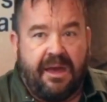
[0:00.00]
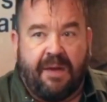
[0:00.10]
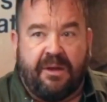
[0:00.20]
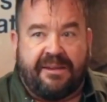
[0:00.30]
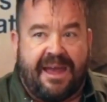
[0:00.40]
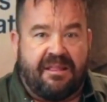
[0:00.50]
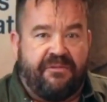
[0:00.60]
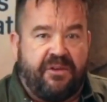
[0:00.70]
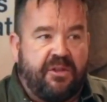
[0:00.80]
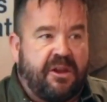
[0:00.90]
And we take the
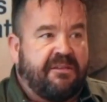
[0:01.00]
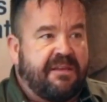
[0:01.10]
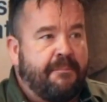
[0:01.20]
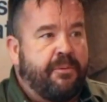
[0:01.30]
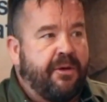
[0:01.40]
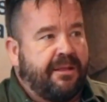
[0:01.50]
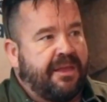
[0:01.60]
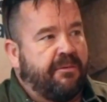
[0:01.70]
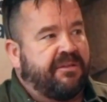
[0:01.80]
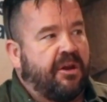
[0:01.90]
view that at some point
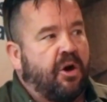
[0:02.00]
there was an